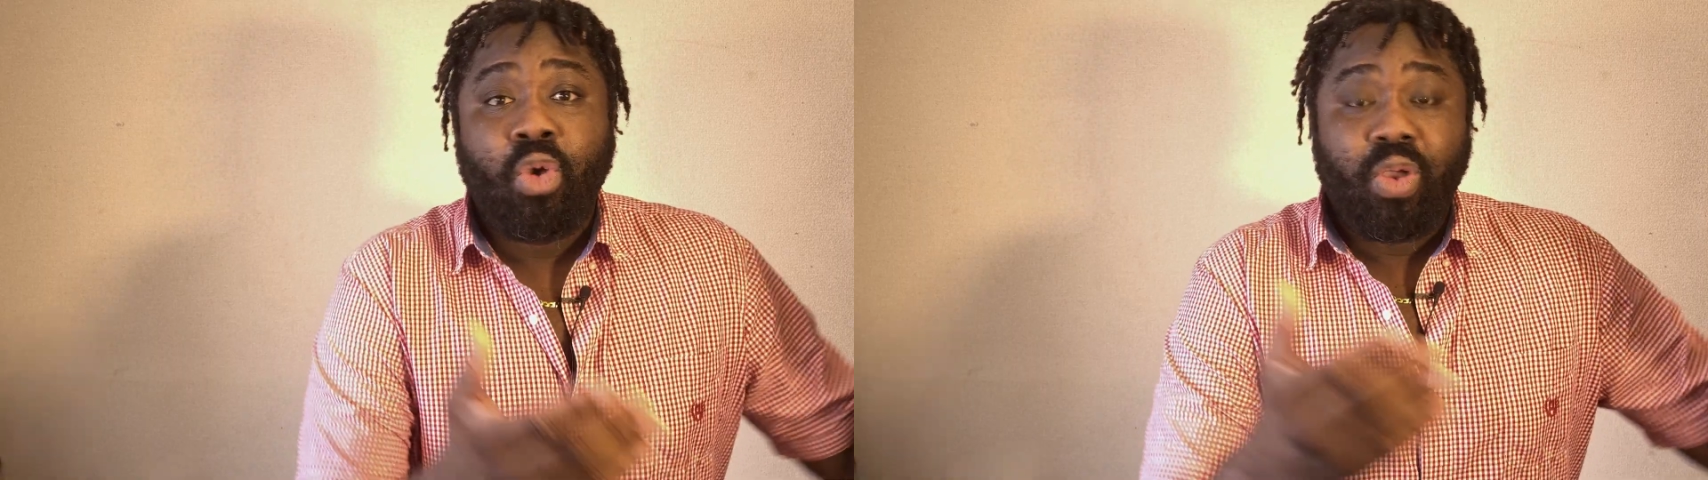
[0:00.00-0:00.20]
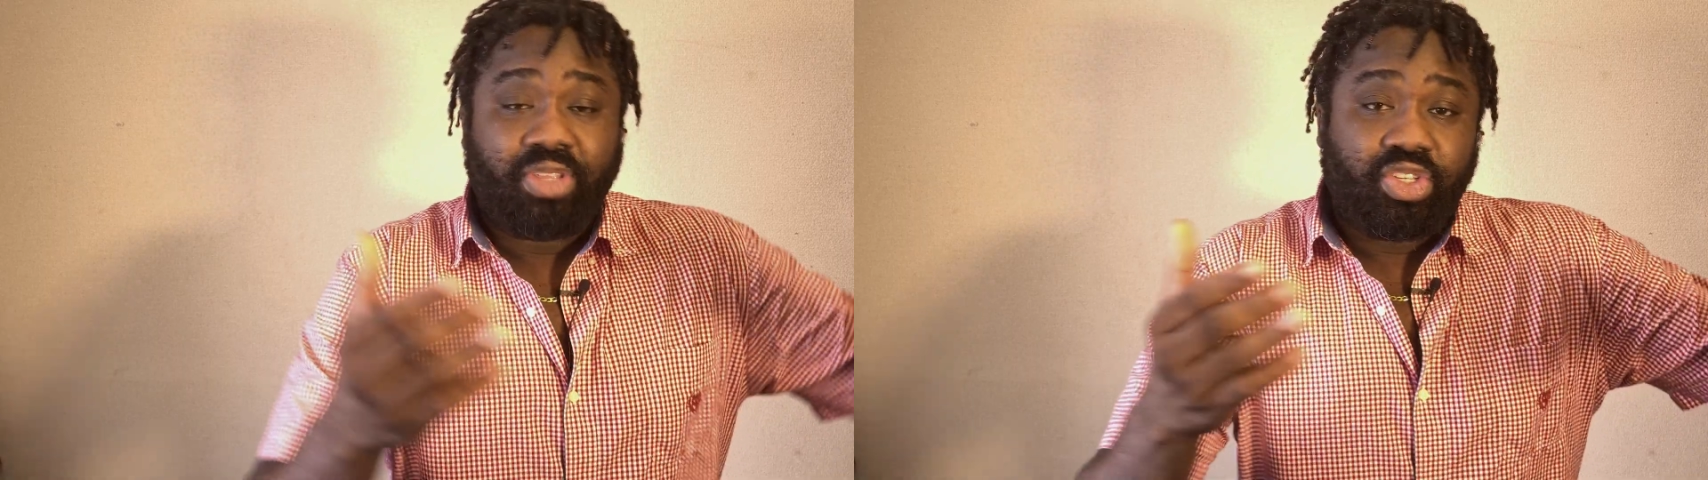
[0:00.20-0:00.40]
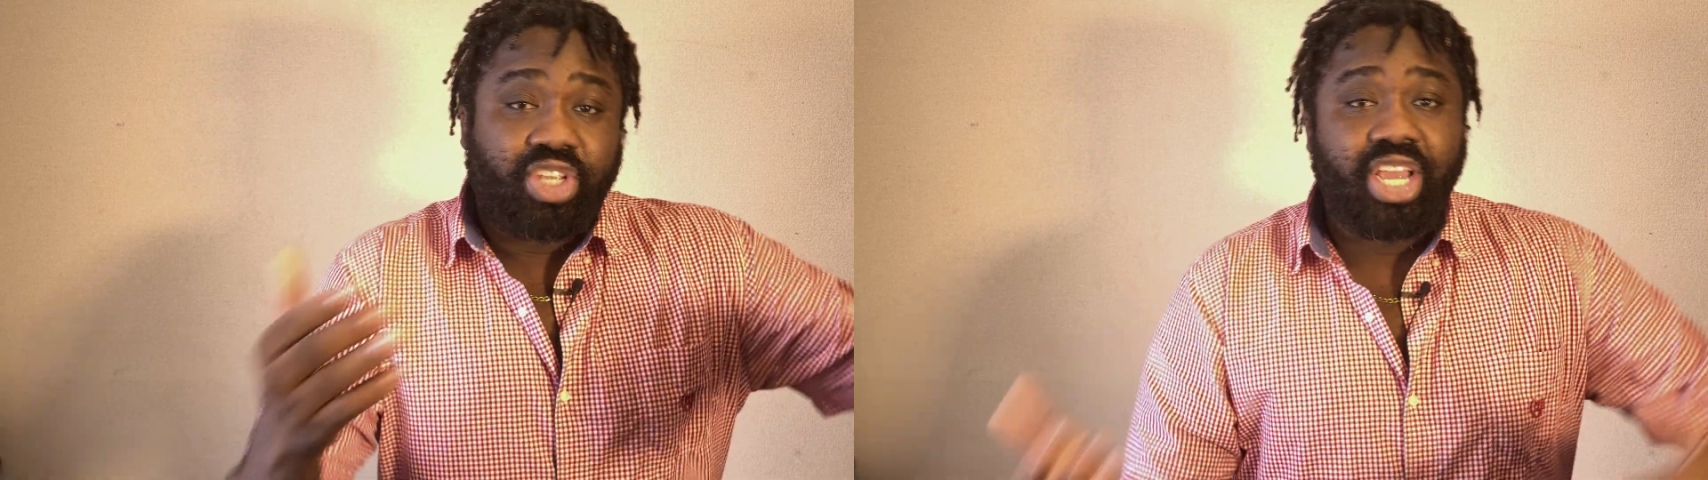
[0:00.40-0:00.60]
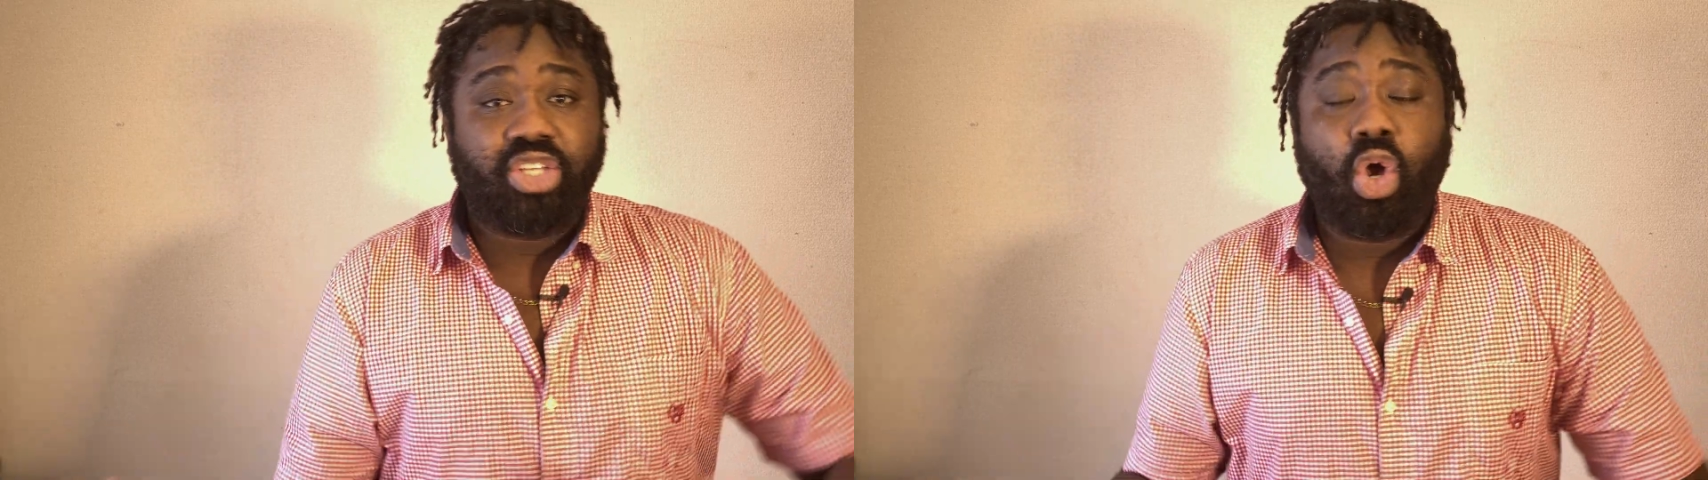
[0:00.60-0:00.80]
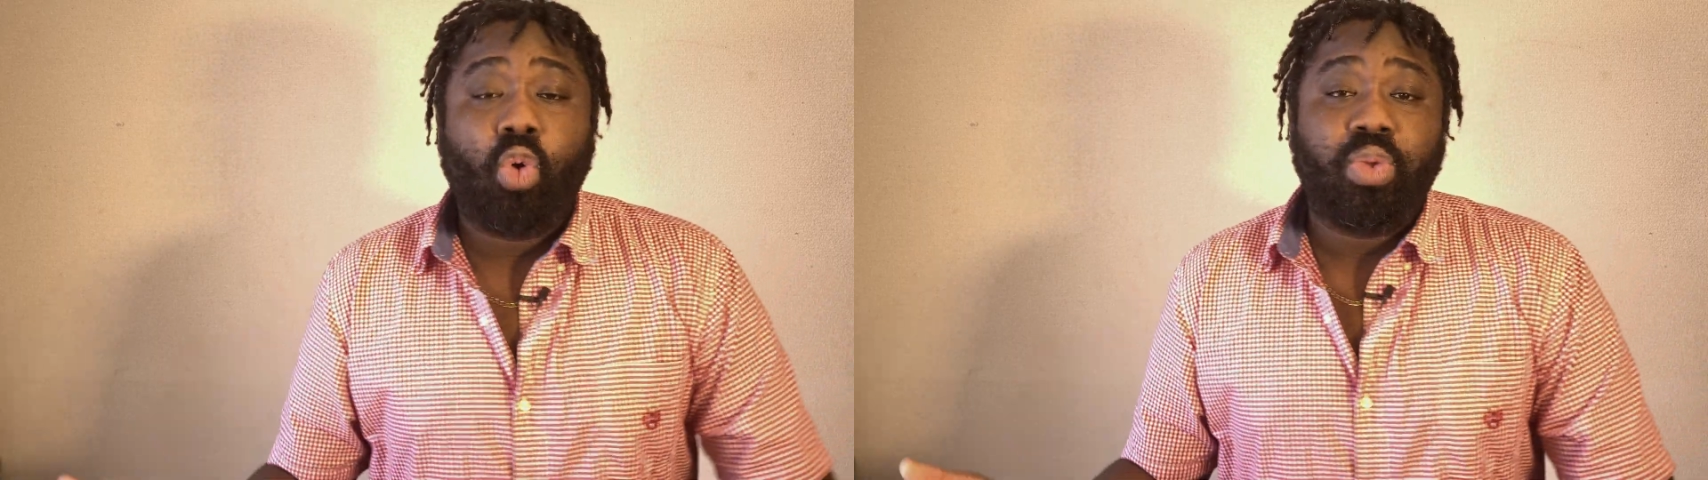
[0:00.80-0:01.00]
we have to change
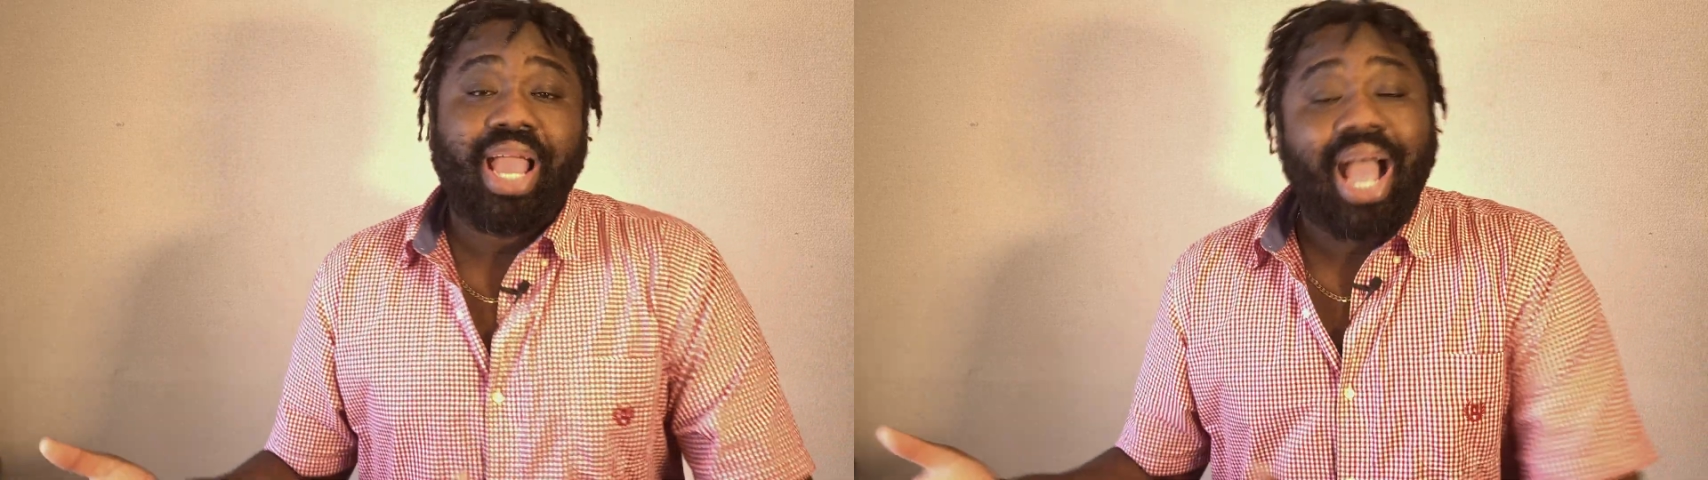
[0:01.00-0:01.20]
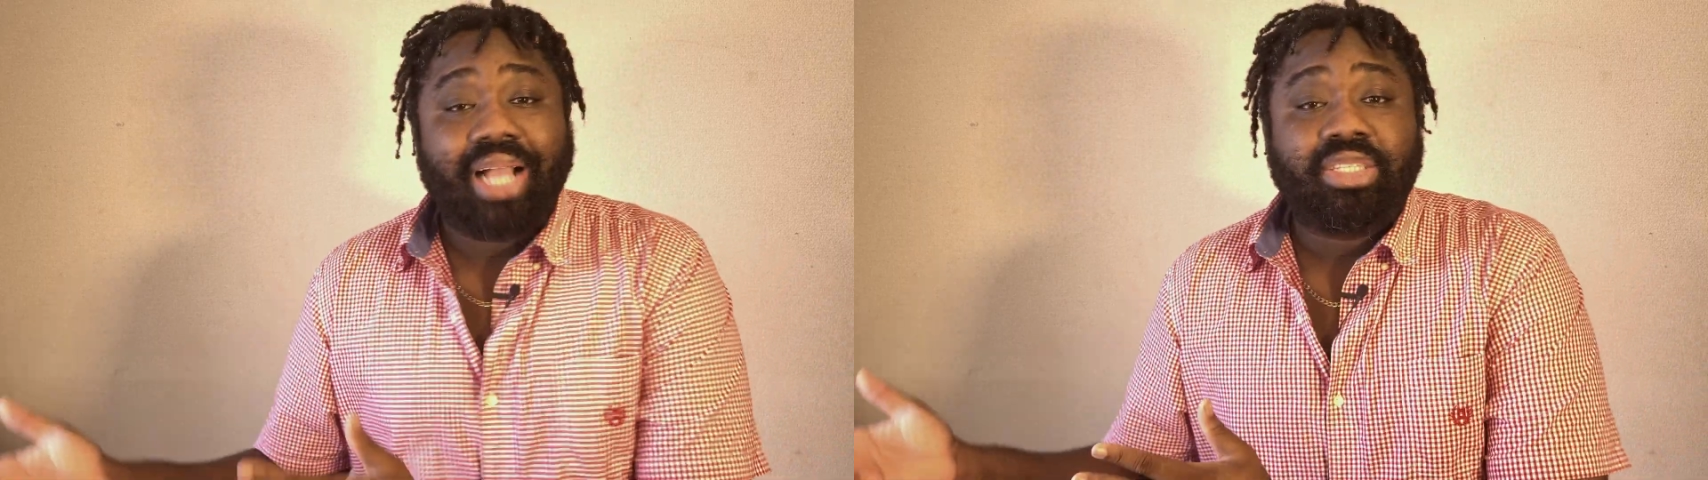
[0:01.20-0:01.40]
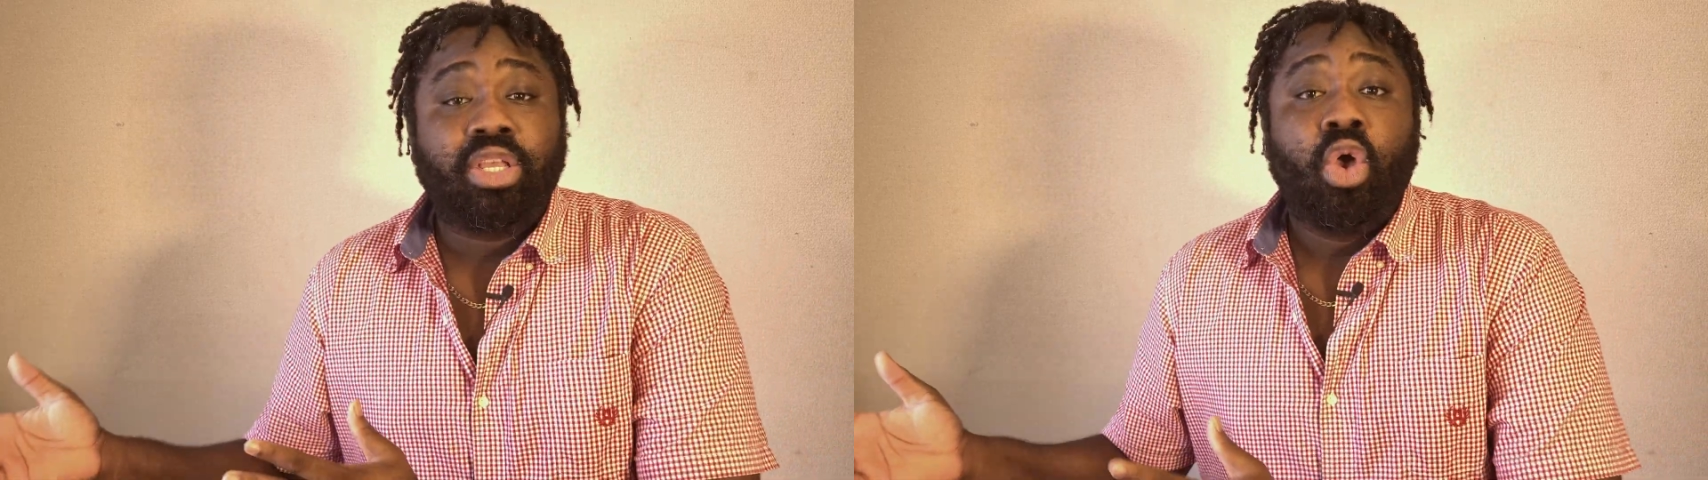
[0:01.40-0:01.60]
how we act,